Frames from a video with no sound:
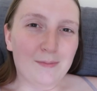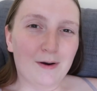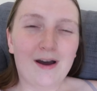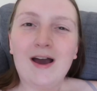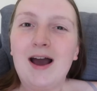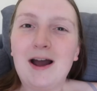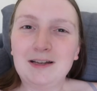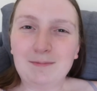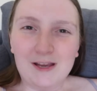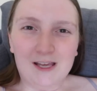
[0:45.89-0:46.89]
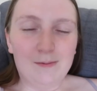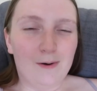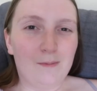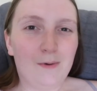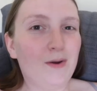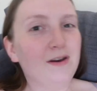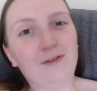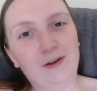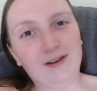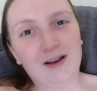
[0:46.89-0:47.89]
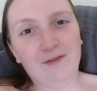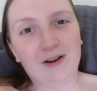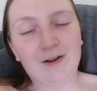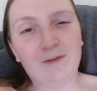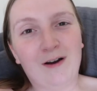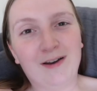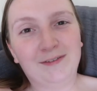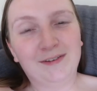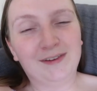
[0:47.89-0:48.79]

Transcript: but I did pick you up when the food delivery arrived.